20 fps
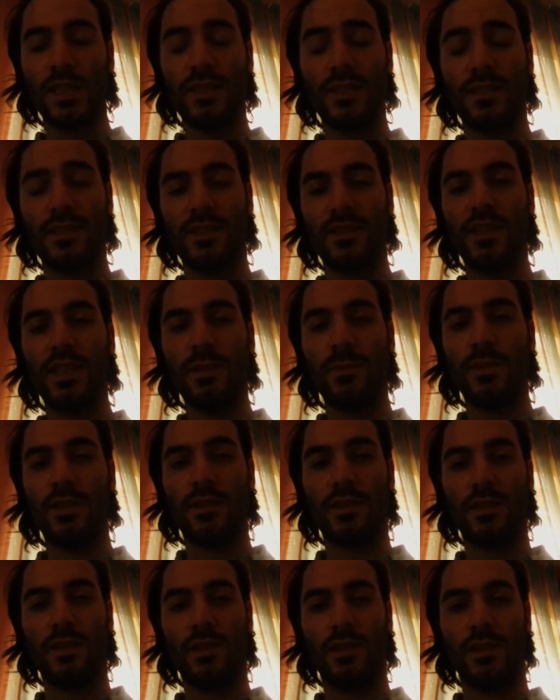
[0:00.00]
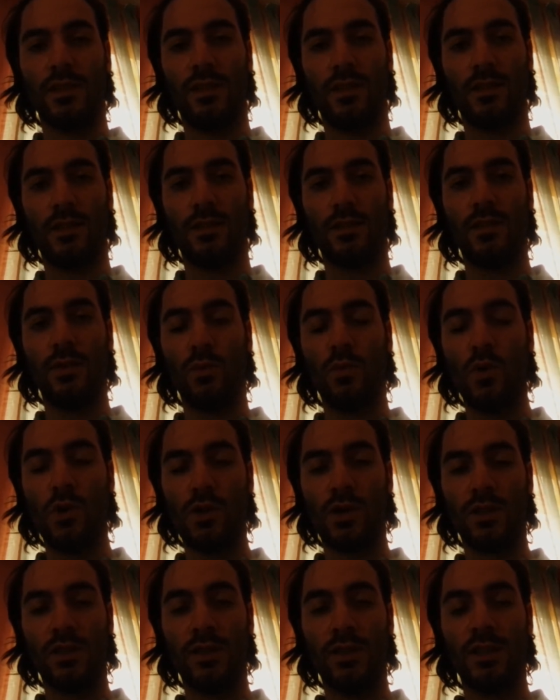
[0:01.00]
Its name is The
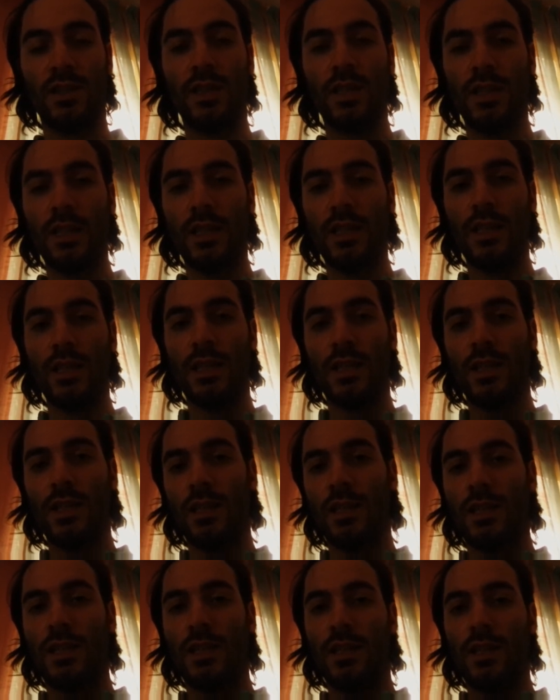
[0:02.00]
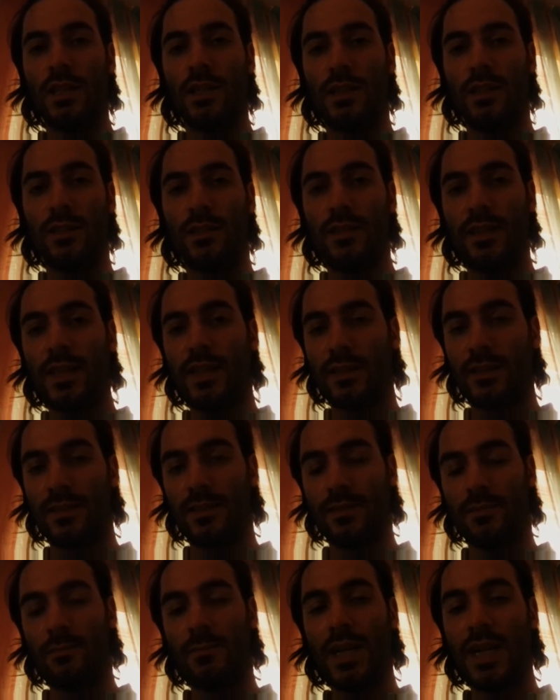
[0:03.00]
World
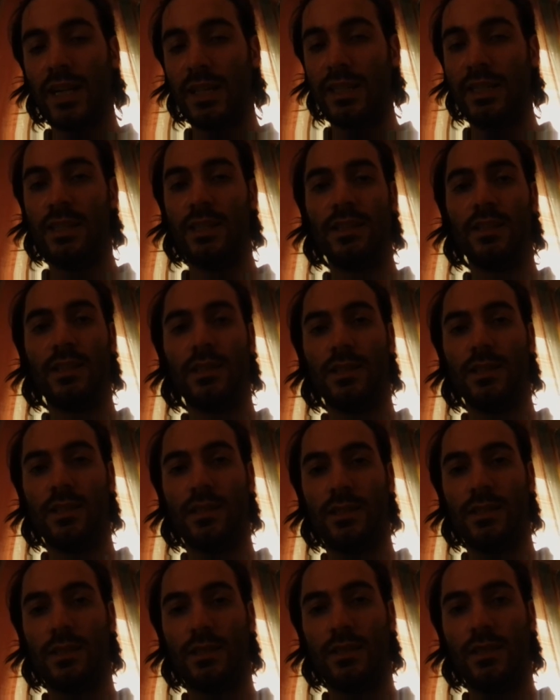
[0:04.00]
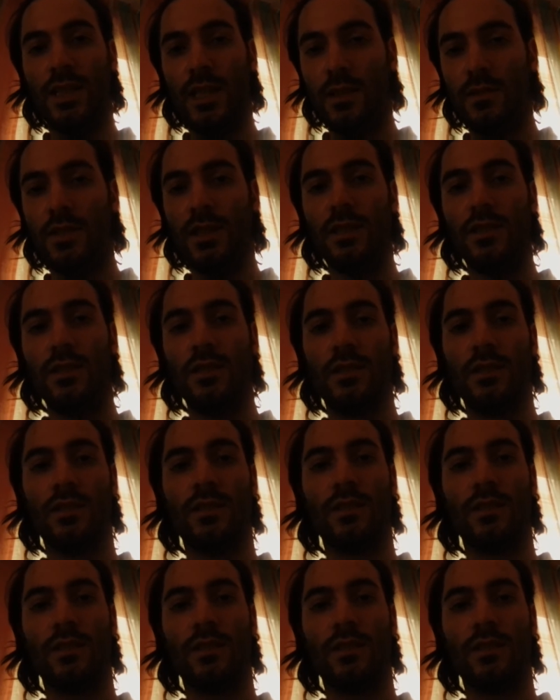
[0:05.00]
Retreats by David